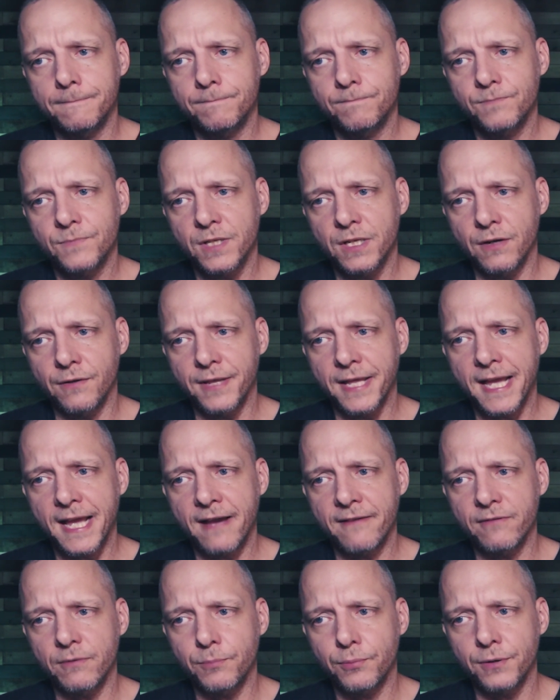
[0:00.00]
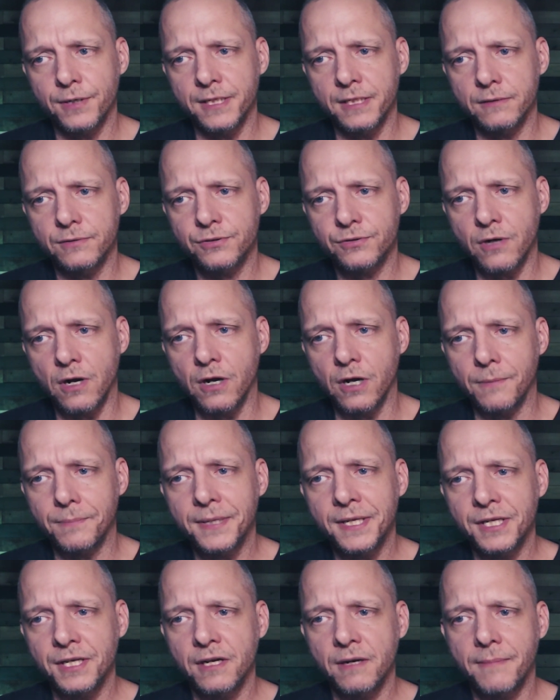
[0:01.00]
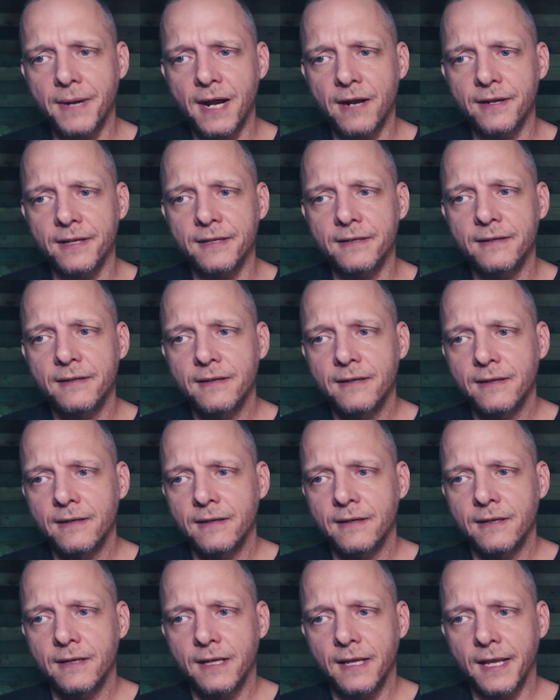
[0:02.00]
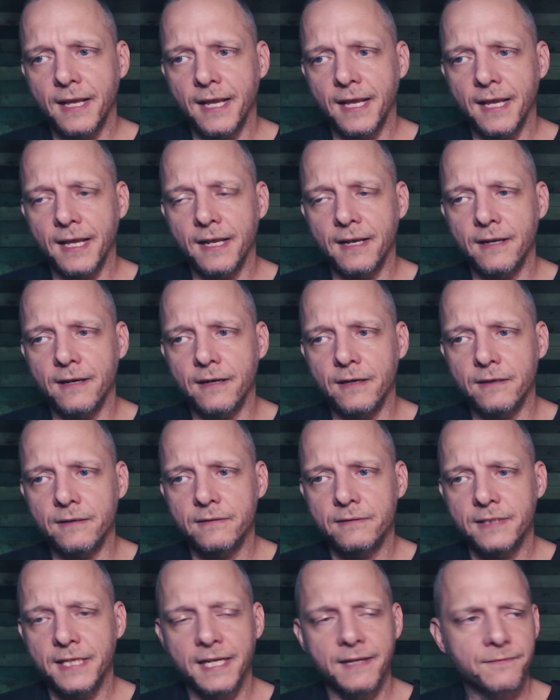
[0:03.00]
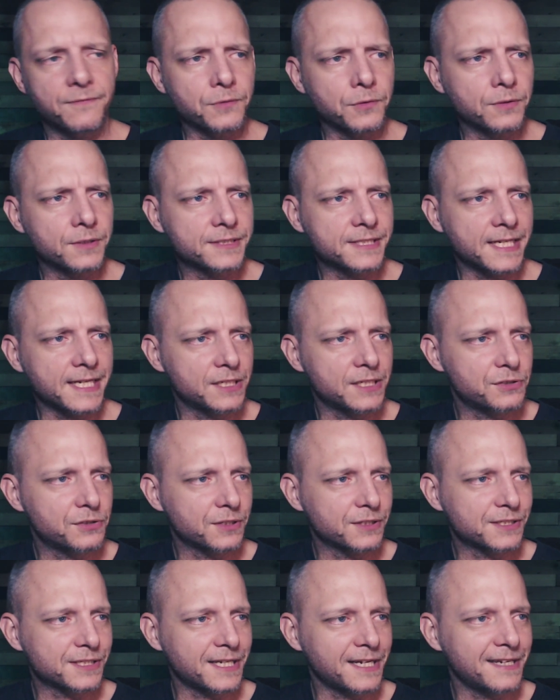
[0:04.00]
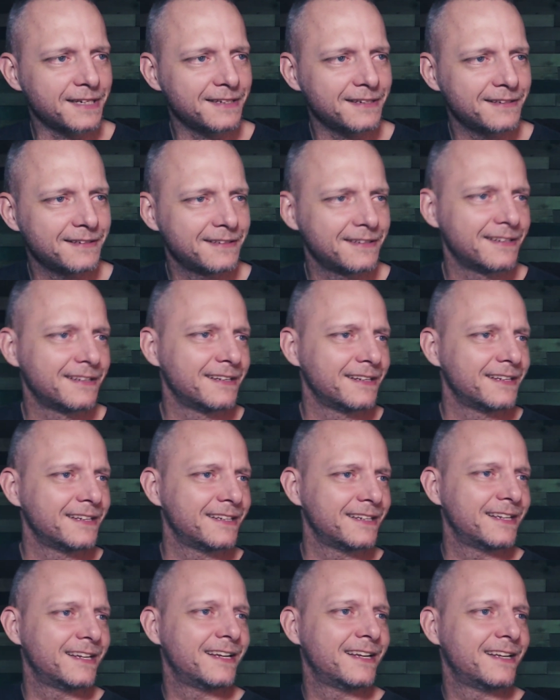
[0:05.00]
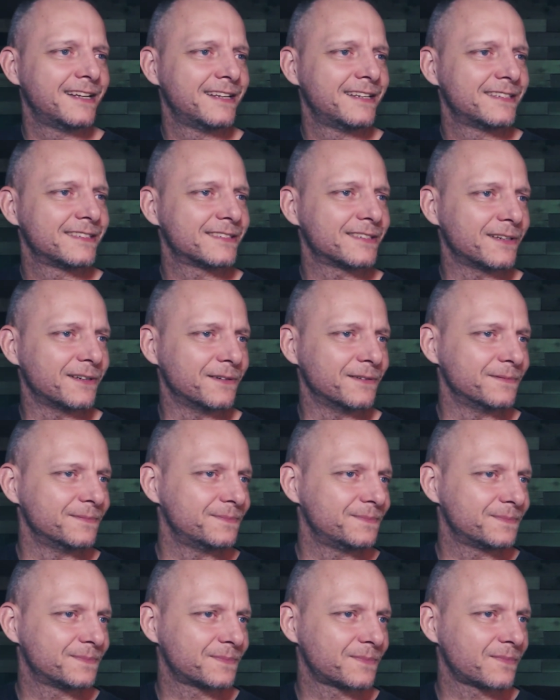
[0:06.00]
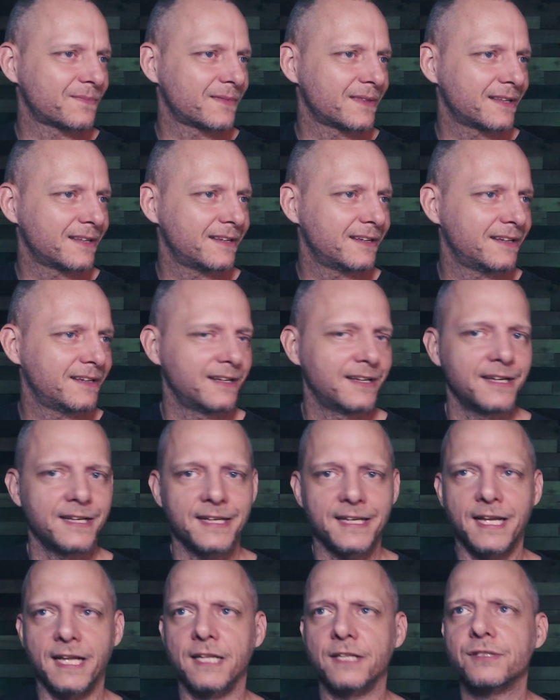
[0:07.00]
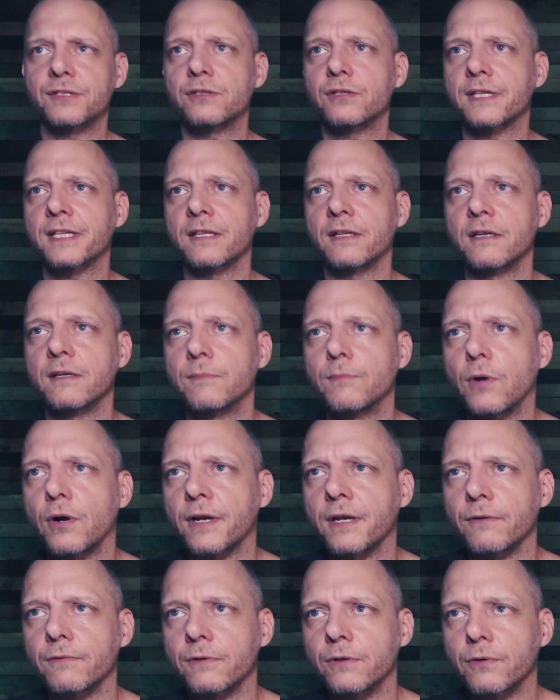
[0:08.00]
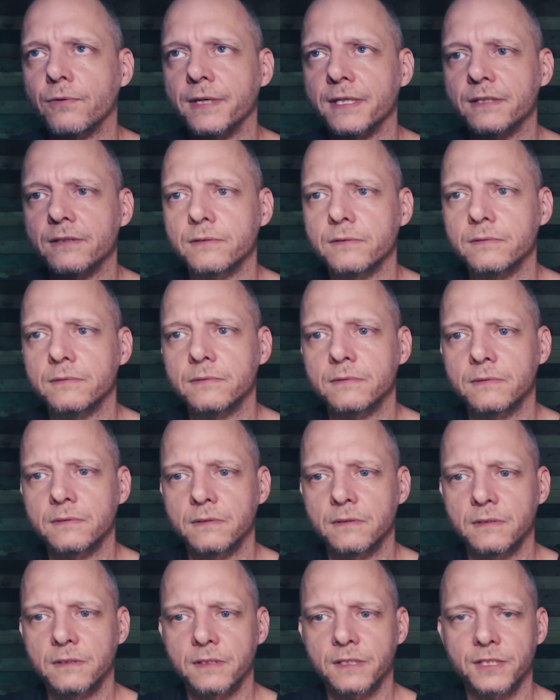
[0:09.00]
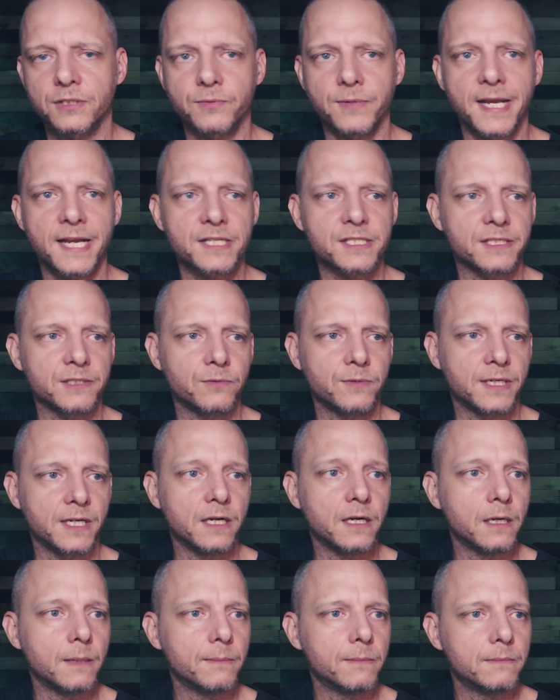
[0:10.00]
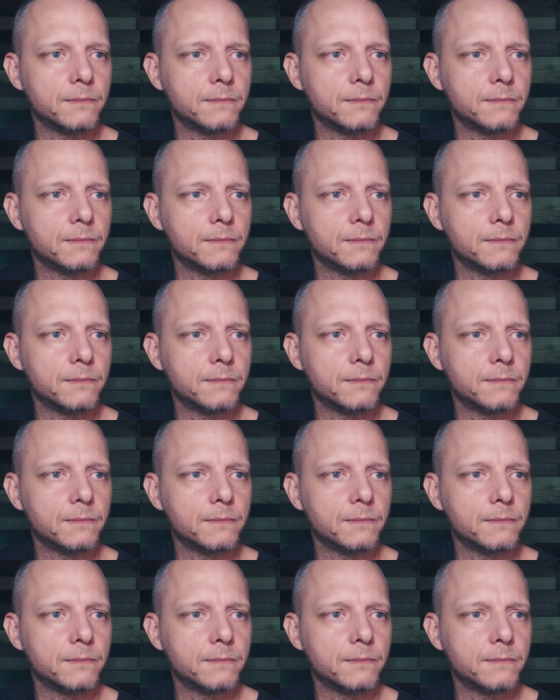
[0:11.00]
you know, they have a pretty strong opinion about it and influence, I guess you could say. So, yeah, let's look at the market real quick too, because we actually went up